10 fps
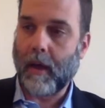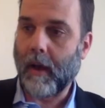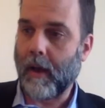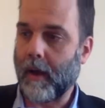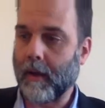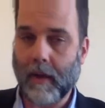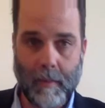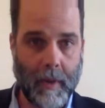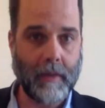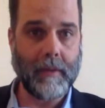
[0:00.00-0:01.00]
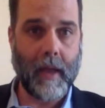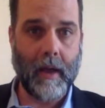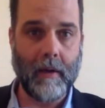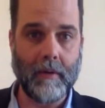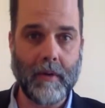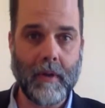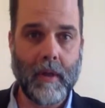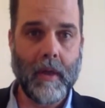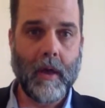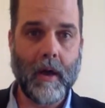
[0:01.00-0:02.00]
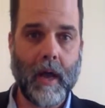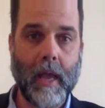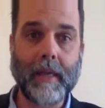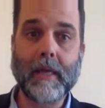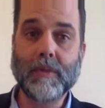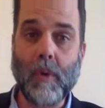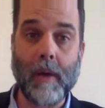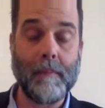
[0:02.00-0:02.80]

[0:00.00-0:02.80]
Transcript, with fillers: uh, come on down uh, and guess what?